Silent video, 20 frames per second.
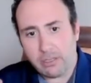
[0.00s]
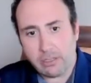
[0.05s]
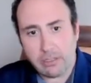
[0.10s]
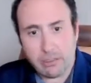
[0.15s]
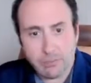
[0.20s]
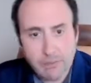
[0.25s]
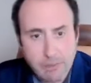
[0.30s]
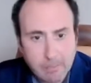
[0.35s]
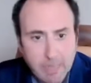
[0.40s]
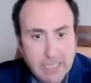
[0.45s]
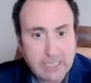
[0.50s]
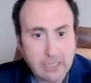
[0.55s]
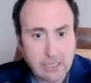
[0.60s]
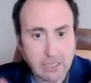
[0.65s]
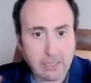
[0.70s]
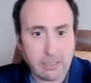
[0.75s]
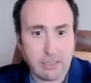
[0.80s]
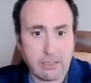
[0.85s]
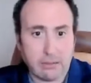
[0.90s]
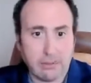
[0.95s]
you know, we
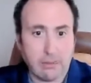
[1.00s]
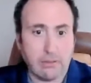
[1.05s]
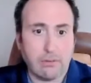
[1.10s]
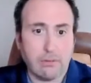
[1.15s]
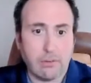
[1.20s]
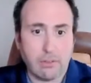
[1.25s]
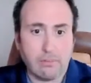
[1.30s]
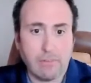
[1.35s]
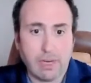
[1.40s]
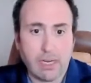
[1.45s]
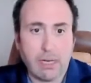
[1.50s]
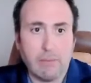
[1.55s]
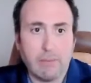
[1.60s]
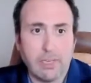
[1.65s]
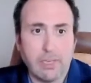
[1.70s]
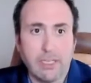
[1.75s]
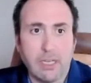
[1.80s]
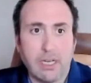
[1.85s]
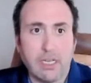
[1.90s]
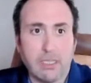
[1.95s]
basically, you know, what my company
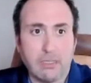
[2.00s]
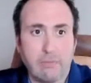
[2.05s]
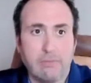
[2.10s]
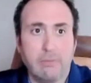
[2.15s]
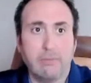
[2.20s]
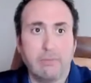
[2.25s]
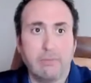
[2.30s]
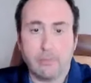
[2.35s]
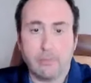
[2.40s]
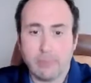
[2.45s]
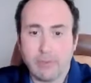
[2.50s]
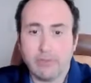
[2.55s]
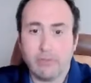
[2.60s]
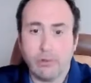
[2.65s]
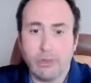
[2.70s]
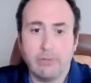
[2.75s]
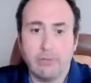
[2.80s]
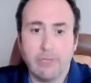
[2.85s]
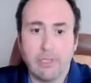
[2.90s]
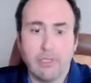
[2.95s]
does, we
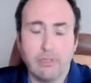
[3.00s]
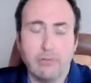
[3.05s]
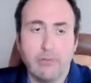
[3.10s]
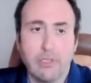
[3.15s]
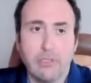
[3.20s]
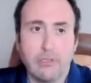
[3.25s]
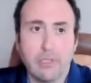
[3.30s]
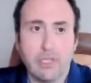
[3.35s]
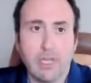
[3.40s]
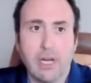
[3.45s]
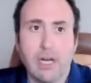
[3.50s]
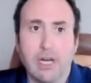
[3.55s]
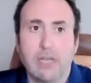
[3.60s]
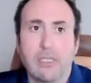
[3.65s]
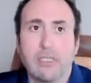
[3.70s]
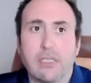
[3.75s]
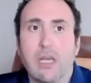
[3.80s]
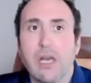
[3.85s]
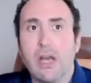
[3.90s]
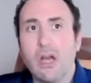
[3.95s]
portfolio of individual
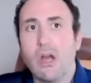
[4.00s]
stocks.